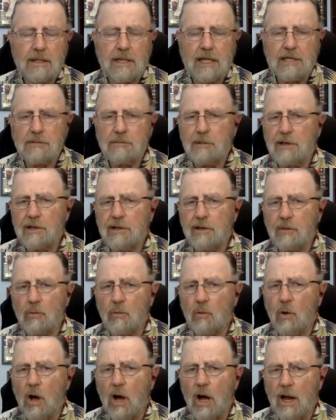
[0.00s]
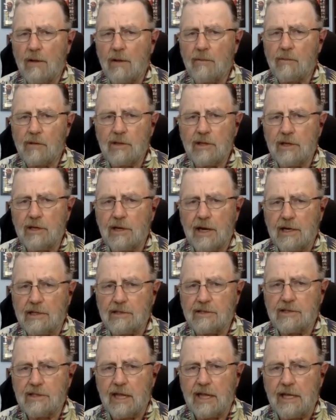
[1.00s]
And that's been Iran with the
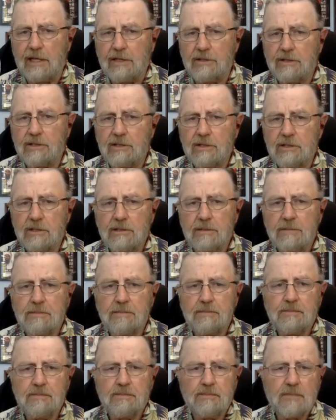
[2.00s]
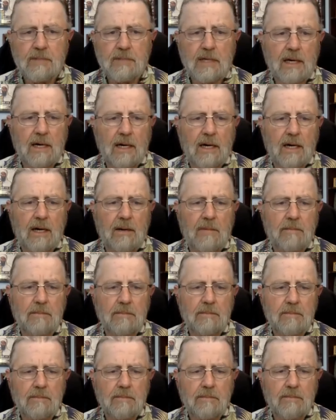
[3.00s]
United States,
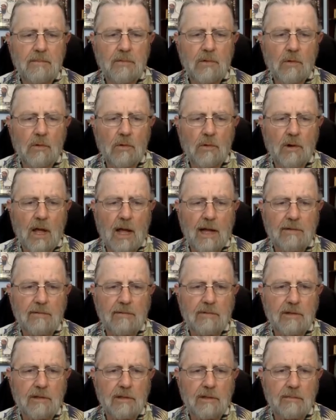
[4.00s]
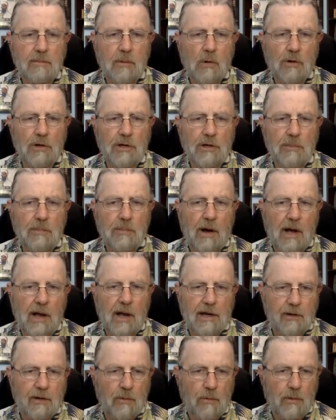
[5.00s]
or like with the
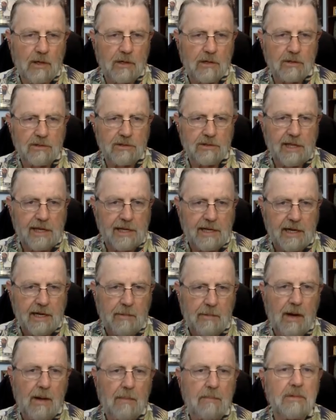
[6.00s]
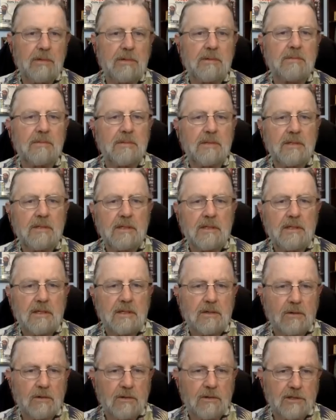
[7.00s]
porcupine quills, they come up.
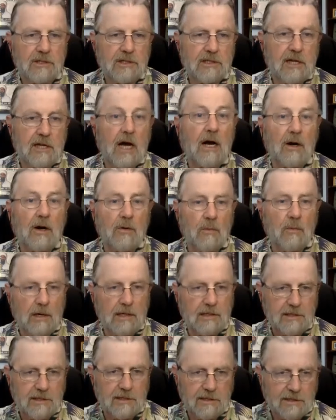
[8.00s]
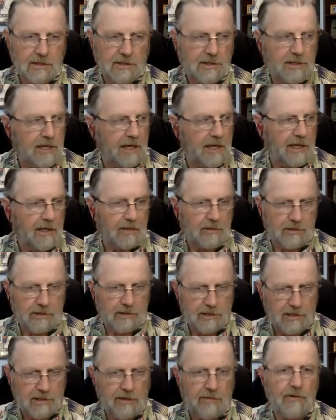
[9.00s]
Or the skunk raises its tail,
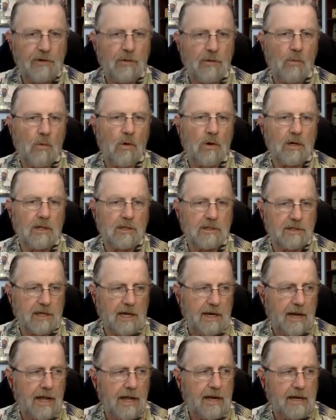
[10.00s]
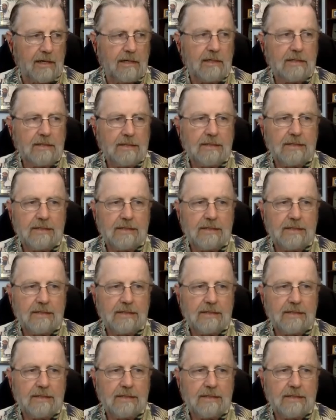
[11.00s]
just giving you a warning sign, hey,